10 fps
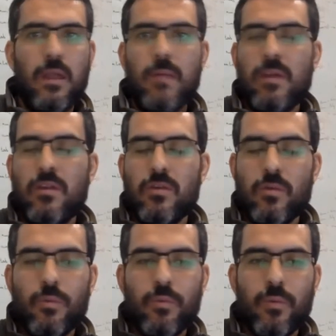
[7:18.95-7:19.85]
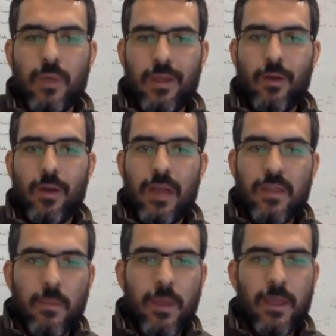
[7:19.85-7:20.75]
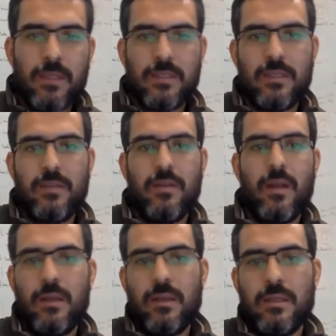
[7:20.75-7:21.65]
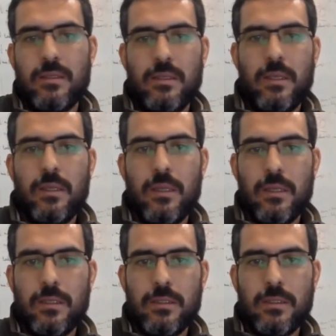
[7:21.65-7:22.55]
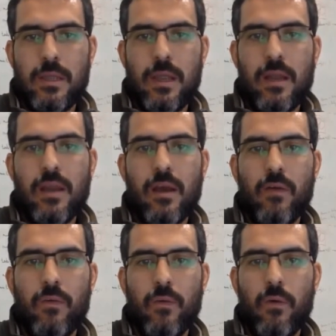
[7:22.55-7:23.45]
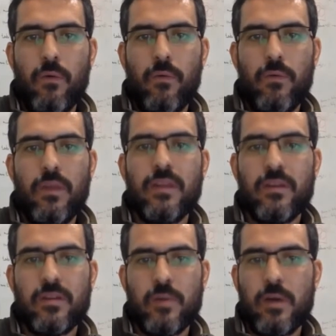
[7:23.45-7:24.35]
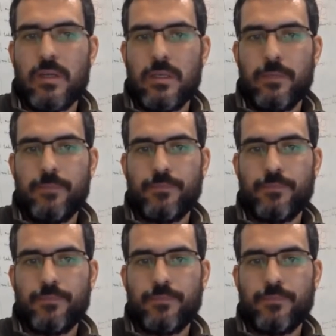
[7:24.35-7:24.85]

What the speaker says: even YouTube online debates, etc. in this area of data transparency.